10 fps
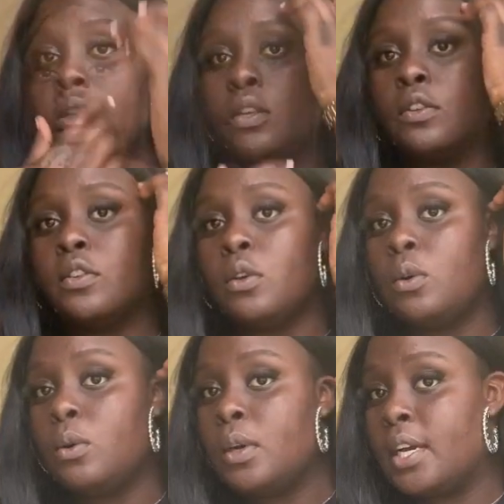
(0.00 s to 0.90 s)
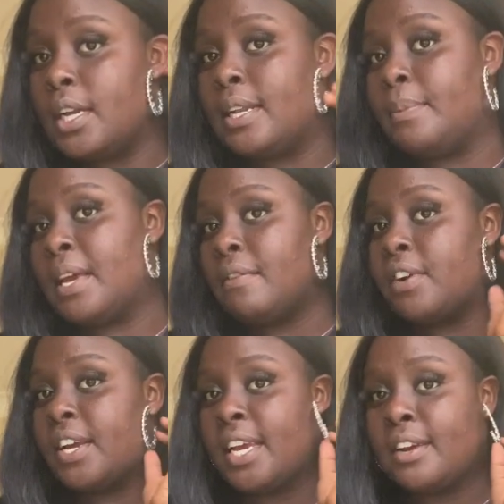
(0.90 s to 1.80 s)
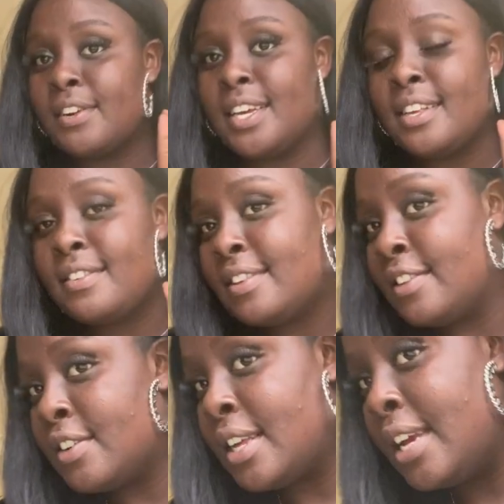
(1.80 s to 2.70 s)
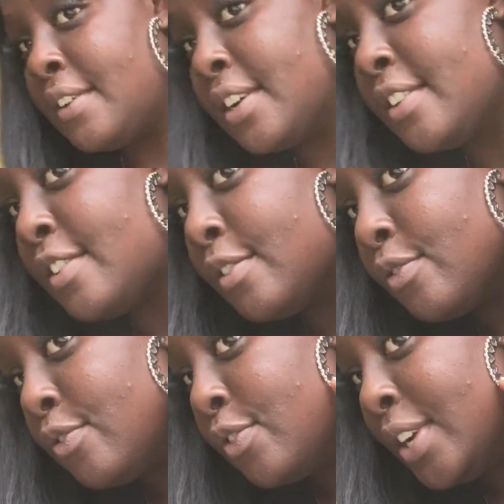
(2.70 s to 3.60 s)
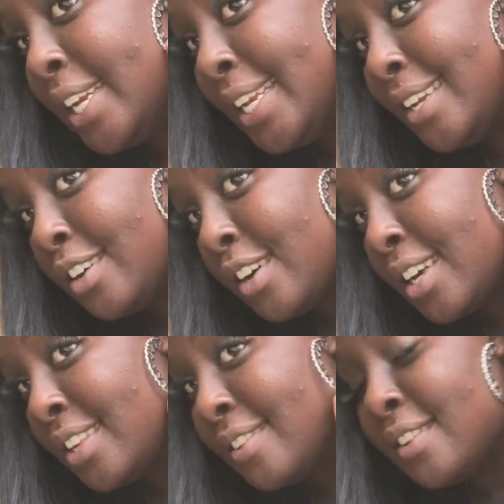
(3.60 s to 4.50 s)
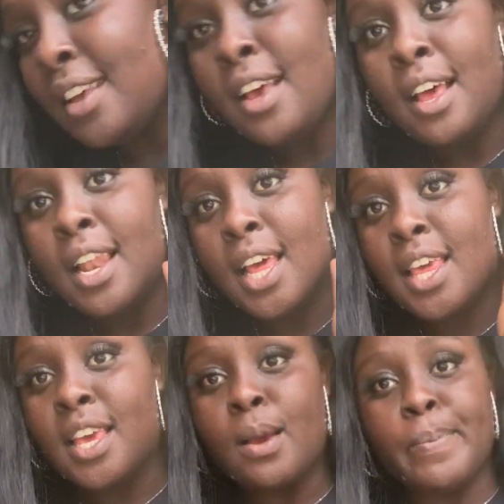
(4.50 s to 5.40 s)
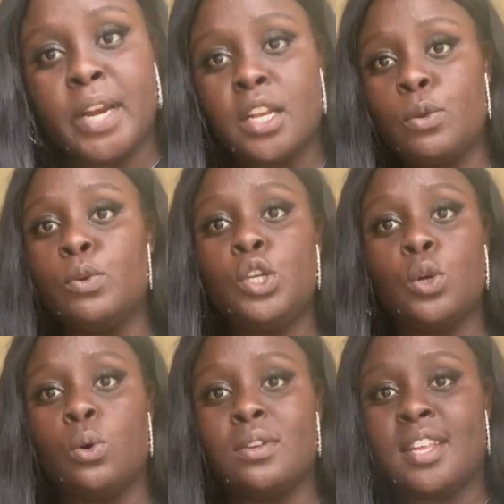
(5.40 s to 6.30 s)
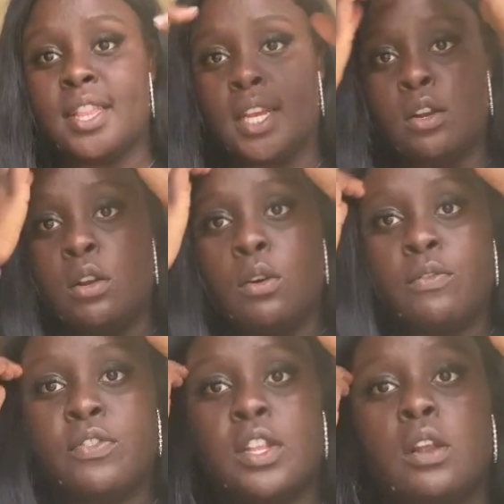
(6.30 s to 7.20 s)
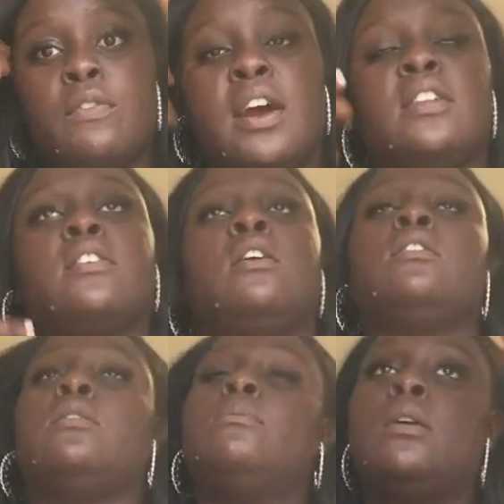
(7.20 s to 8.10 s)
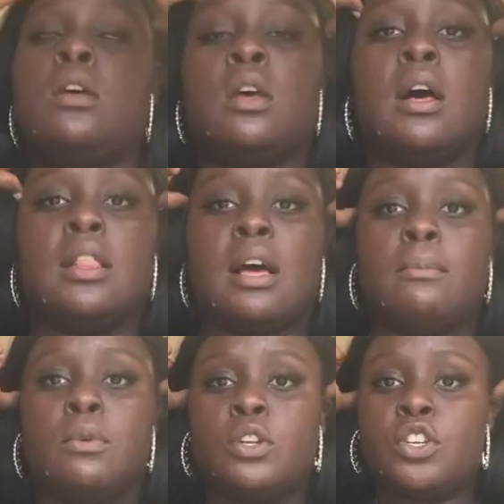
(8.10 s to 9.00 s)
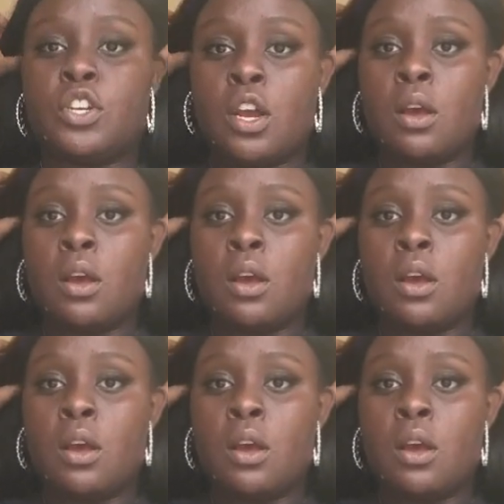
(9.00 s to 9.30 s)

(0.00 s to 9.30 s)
So, and then we have our earrings. These are the earrings. They're really nice. Like, you can barely, you wouldn't notice that they're the love hearts on them that much.